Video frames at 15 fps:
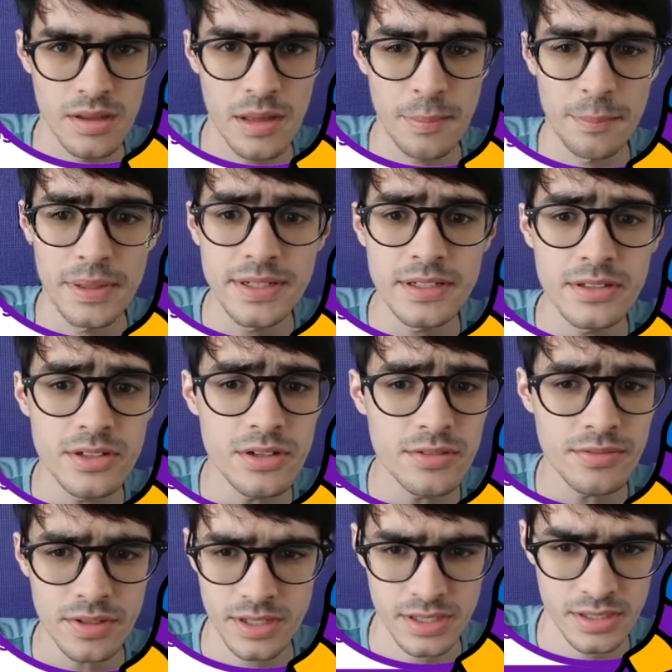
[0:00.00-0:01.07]
But the truth
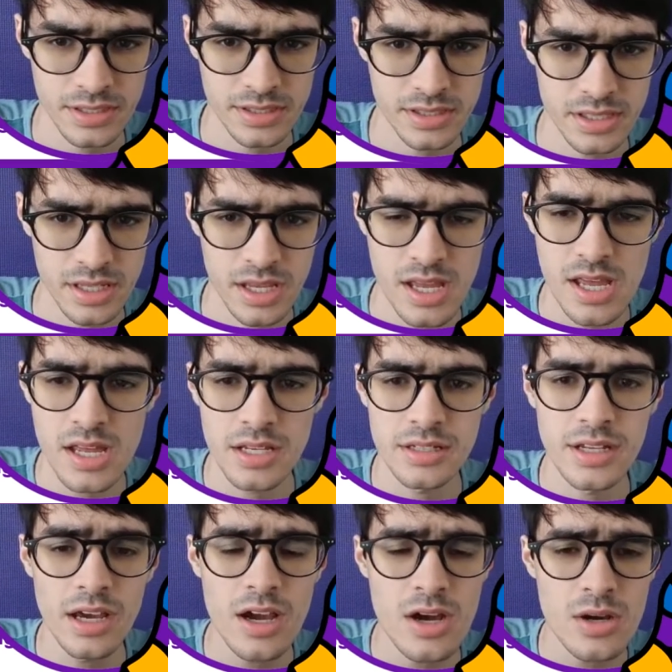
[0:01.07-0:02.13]
is,
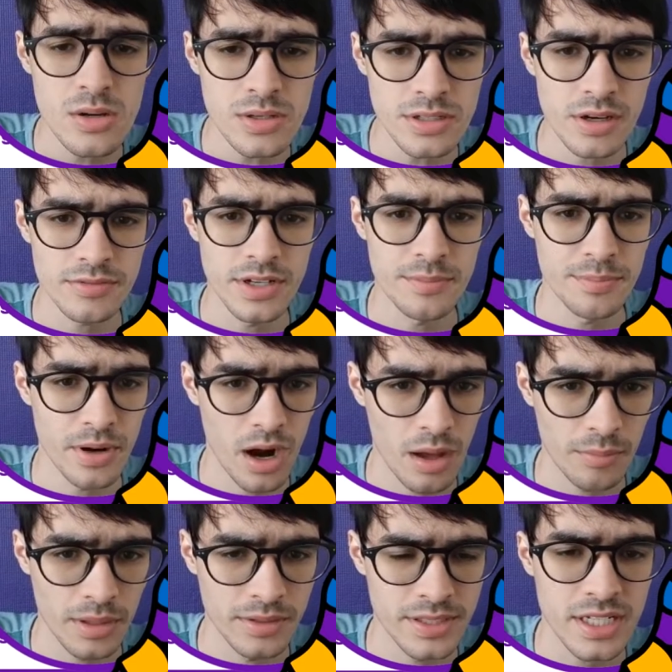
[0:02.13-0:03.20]
the root of the
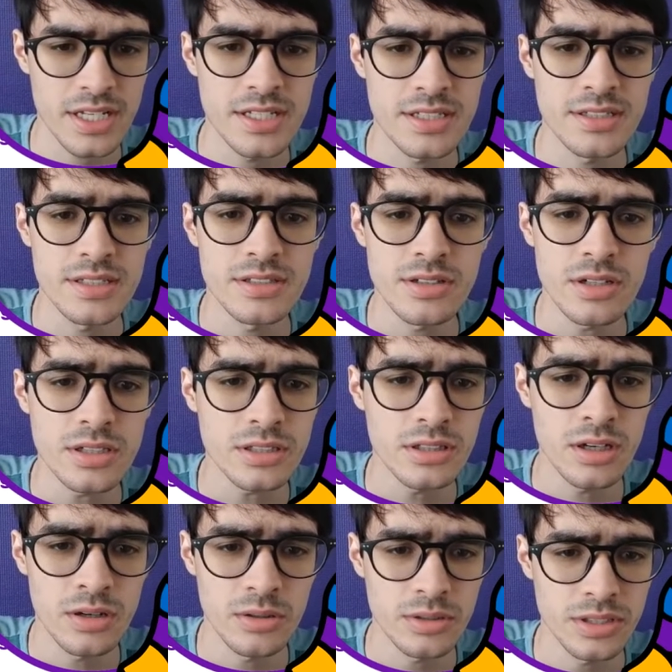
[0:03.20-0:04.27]
problem is to start
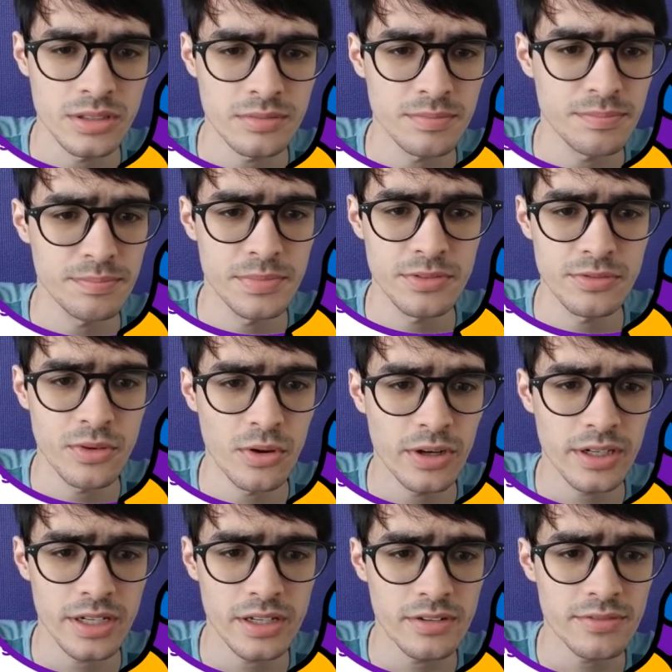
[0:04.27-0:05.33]
coding before
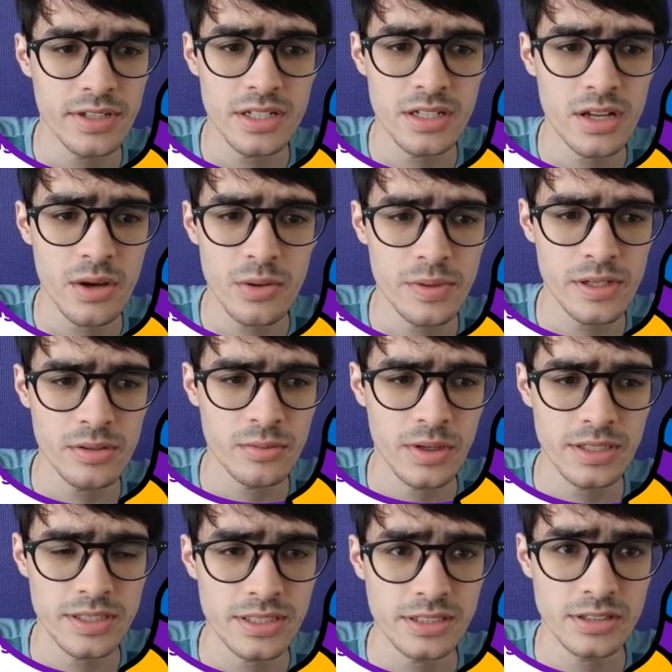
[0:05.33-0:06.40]
even knowing
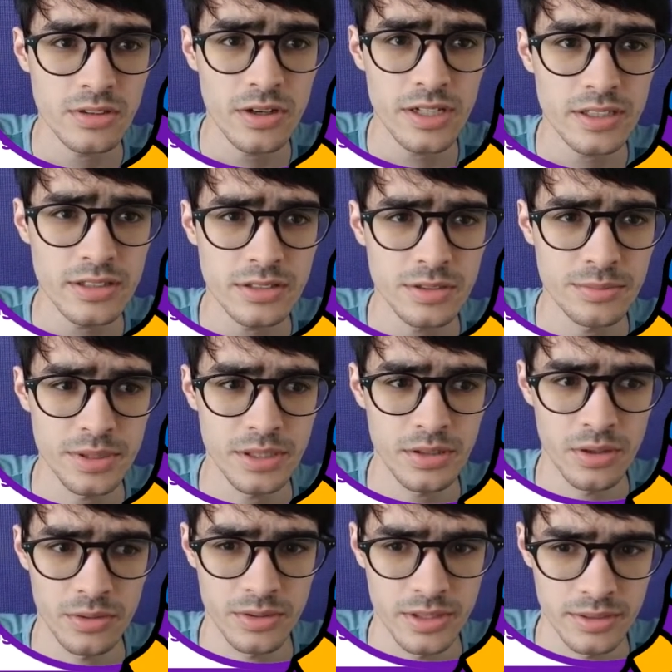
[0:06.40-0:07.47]
what is going to be
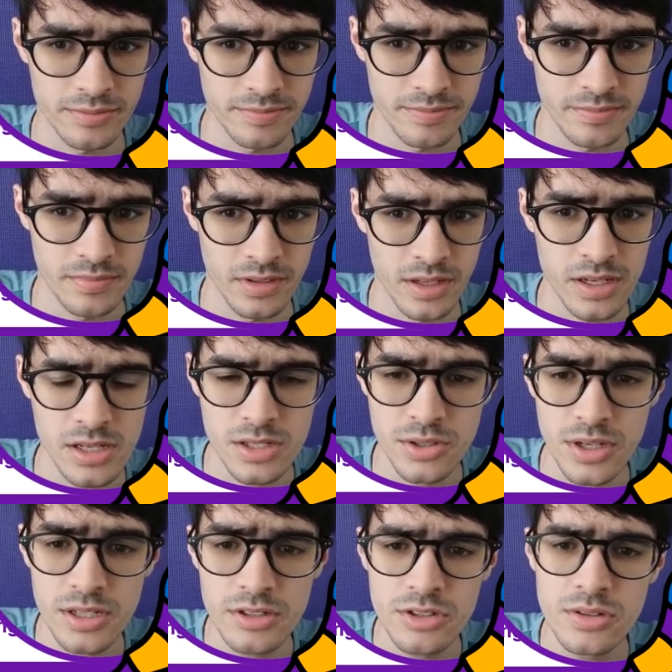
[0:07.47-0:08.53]
coded.
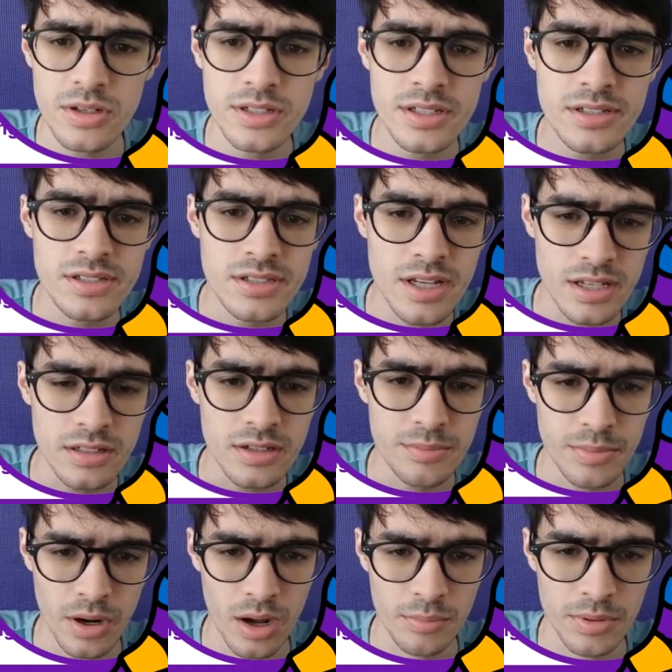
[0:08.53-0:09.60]
Trying to understand the
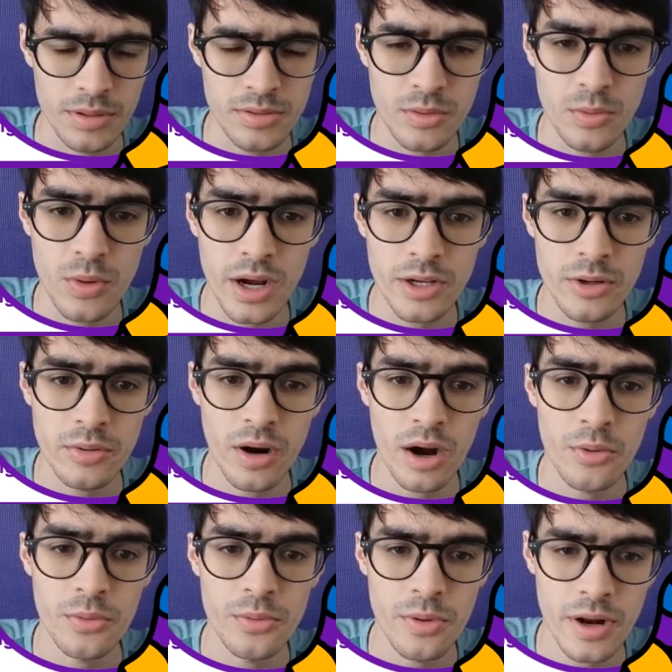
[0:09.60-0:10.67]
problem while
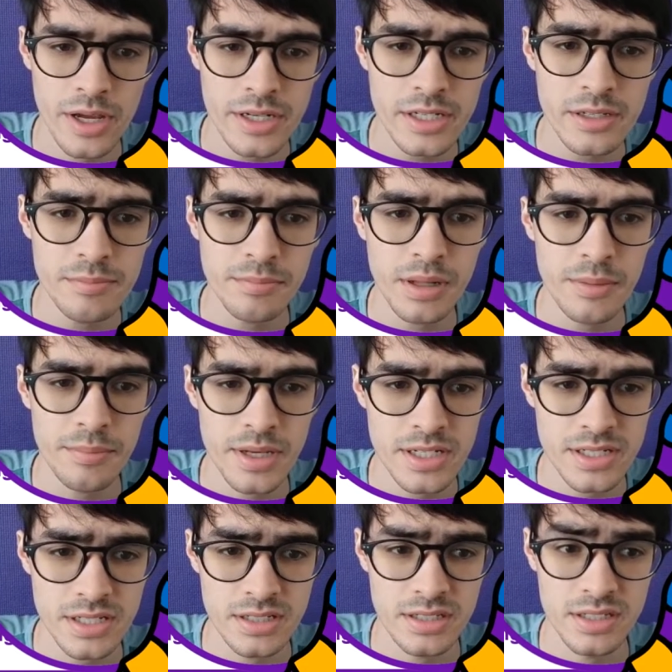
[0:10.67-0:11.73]
already
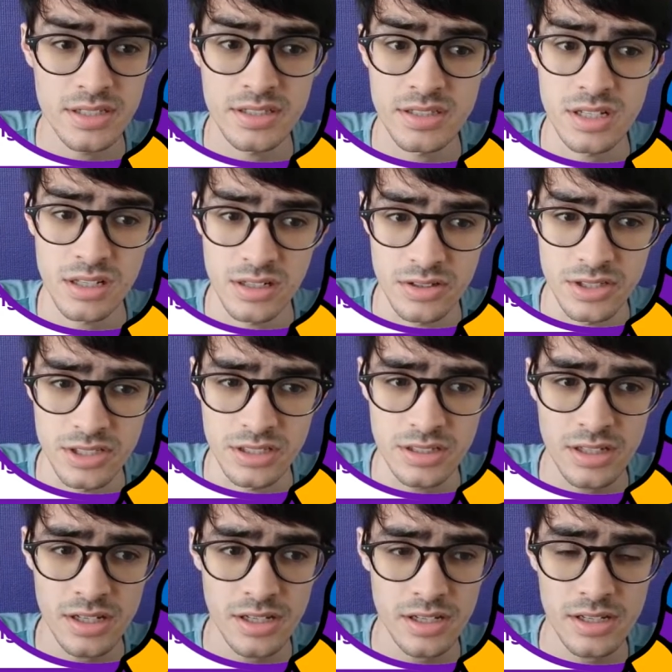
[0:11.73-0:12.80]
implementing its solution,
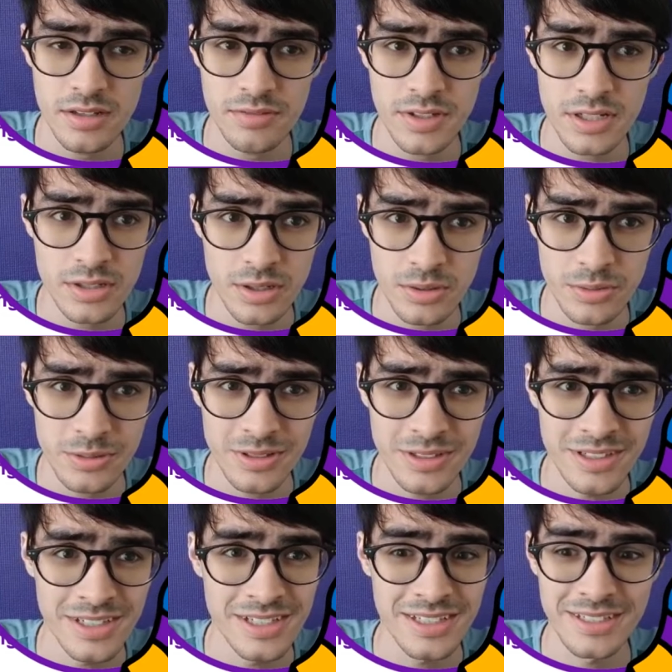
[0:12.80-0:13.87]
even though
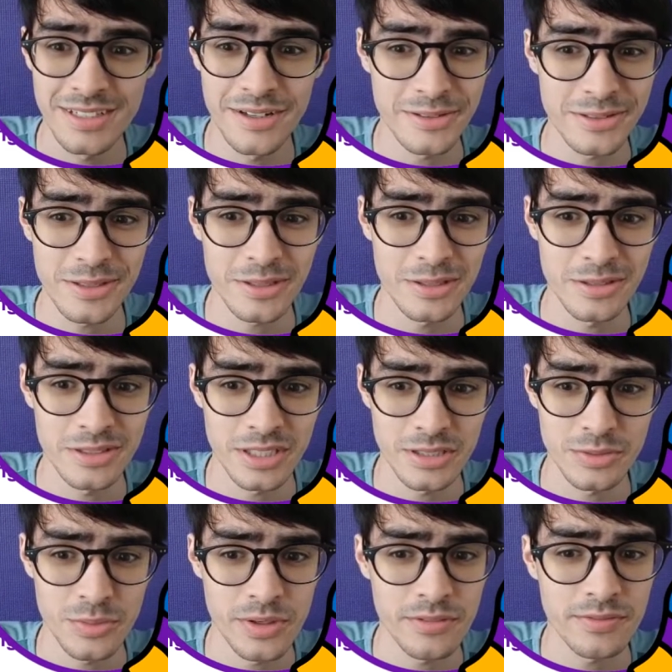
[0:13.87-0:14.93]
no solutions
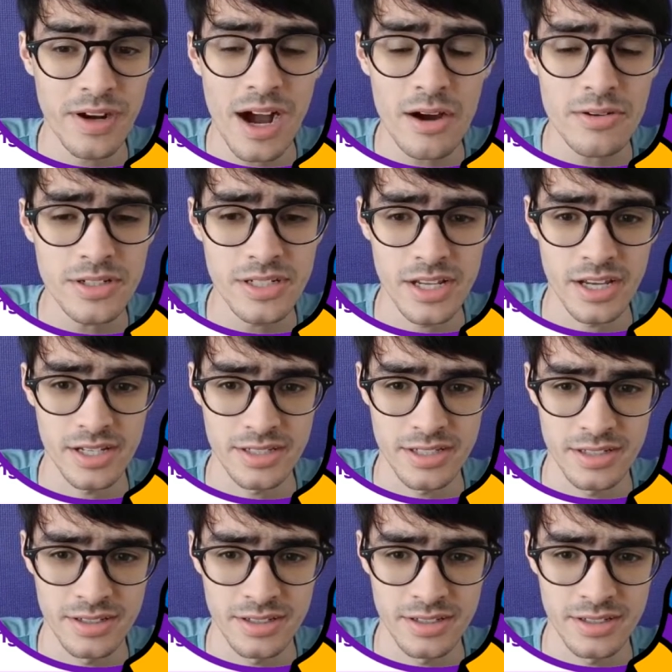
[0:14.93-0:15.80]
were found yet.